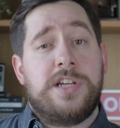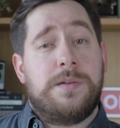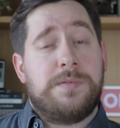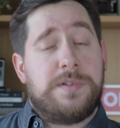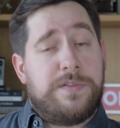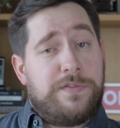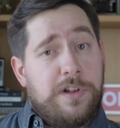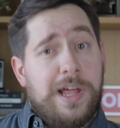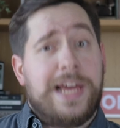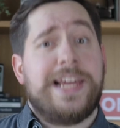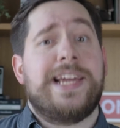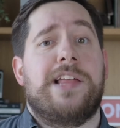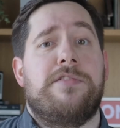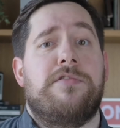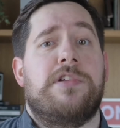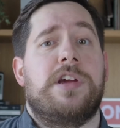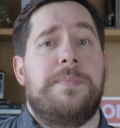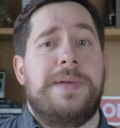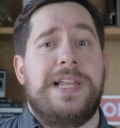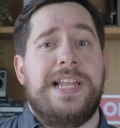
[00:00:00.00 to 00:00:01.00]
of light
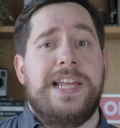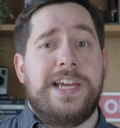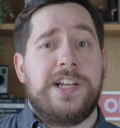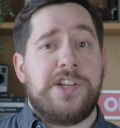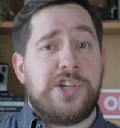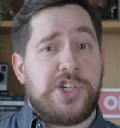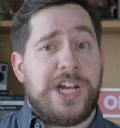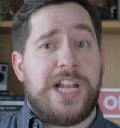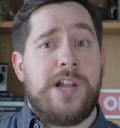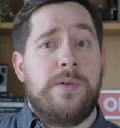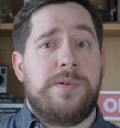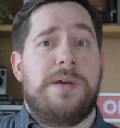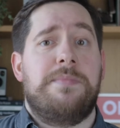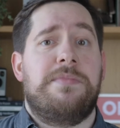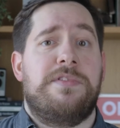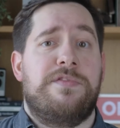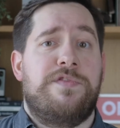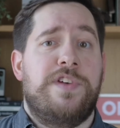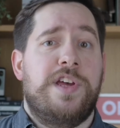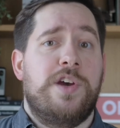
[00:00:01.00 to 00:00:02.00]
gathering ability and shallow depth
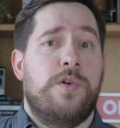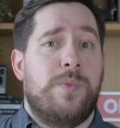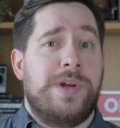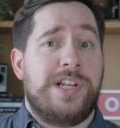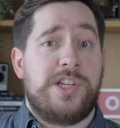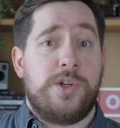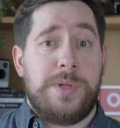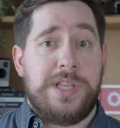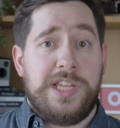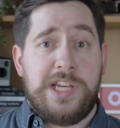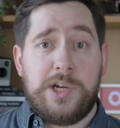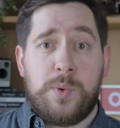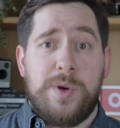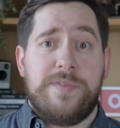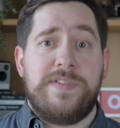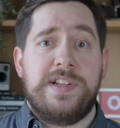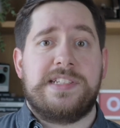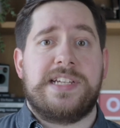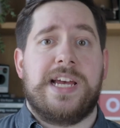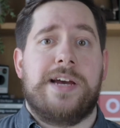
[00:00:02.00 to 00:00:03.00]
of field when doing the
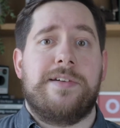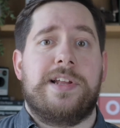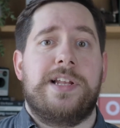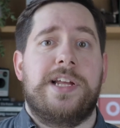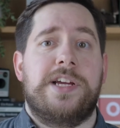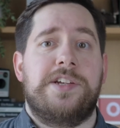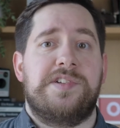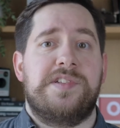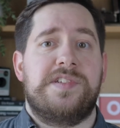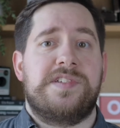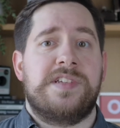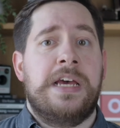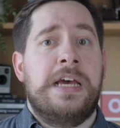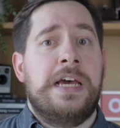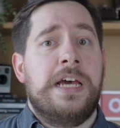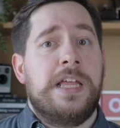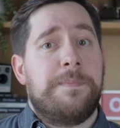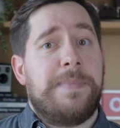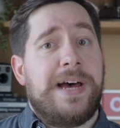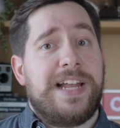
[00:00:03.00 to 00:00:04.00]
equivalence calculations,
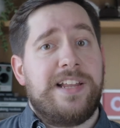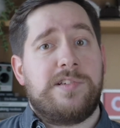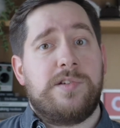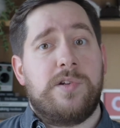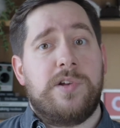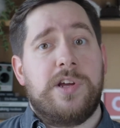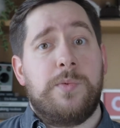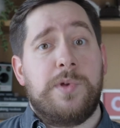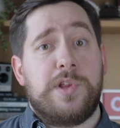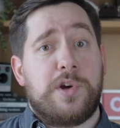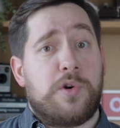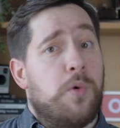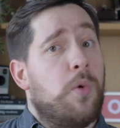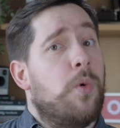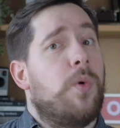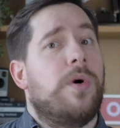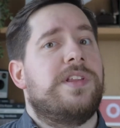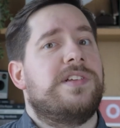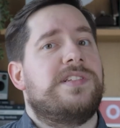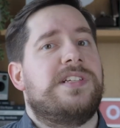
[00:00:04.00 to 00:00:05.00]
Panasonic with a
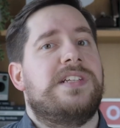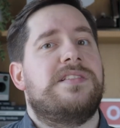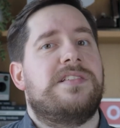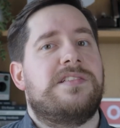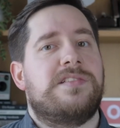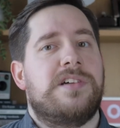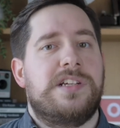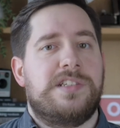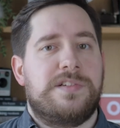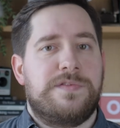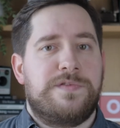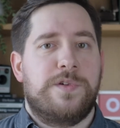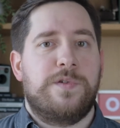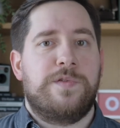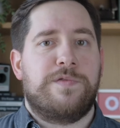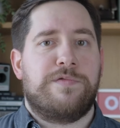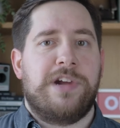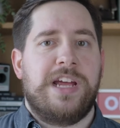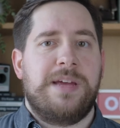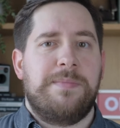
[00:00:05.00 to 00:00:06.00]
quarter of the sensor size of full
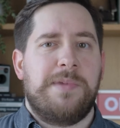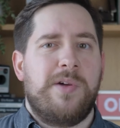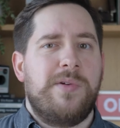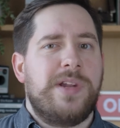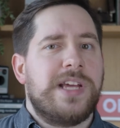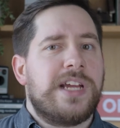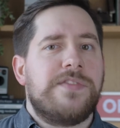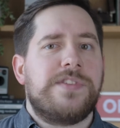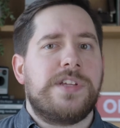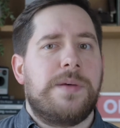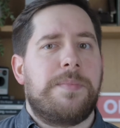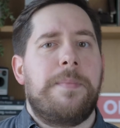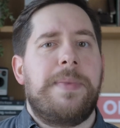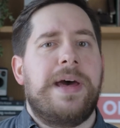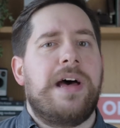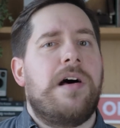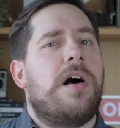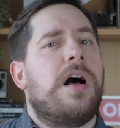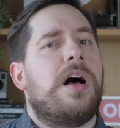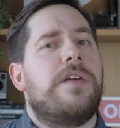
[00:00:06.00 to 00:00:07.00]
frame only gives up
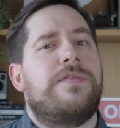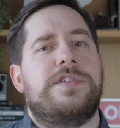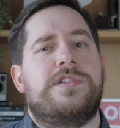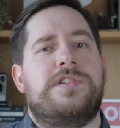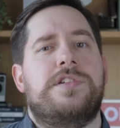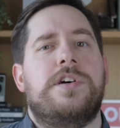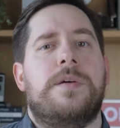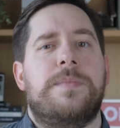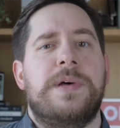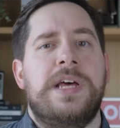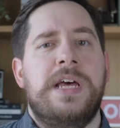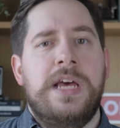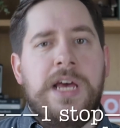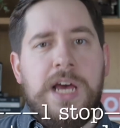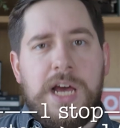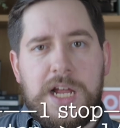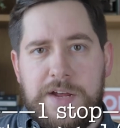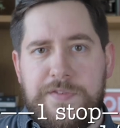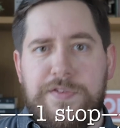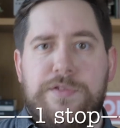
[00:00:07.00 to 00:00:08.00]
about half a stop,
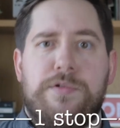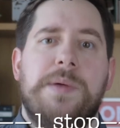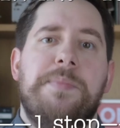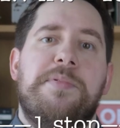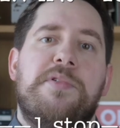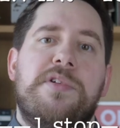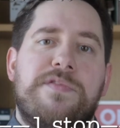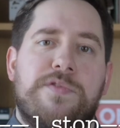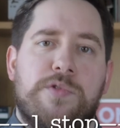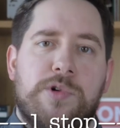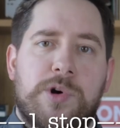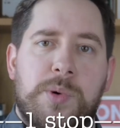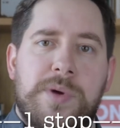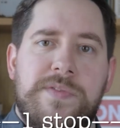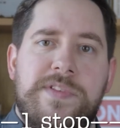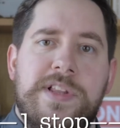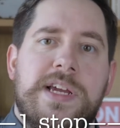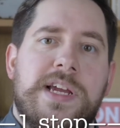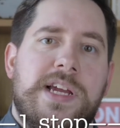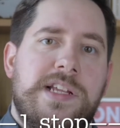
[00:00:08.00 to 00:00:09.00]
an f3.4
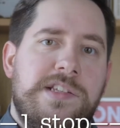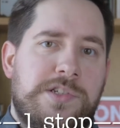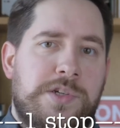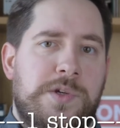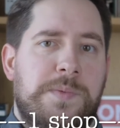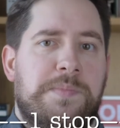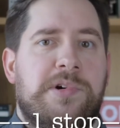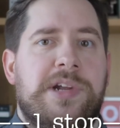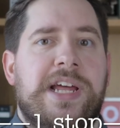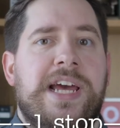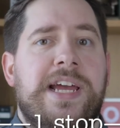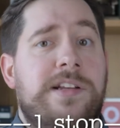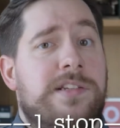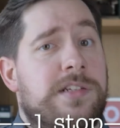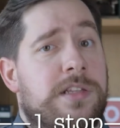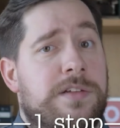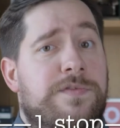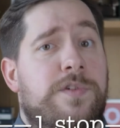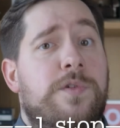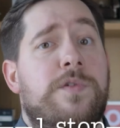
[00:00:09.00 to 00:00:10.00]
equivalent against 2.8
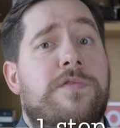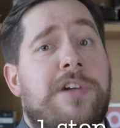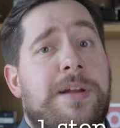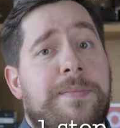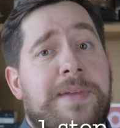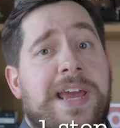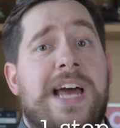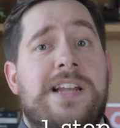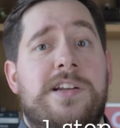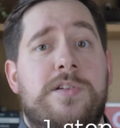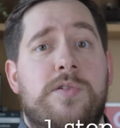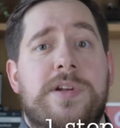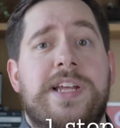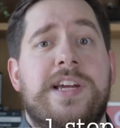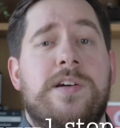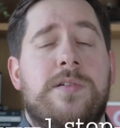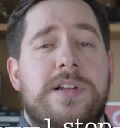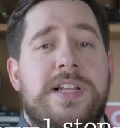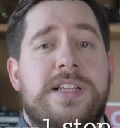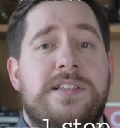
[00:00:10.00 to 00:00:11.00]
to the full frame Canon or
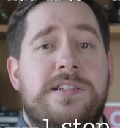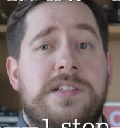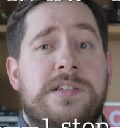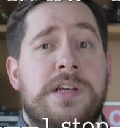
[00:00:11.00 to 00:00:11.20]
Nikon lenses,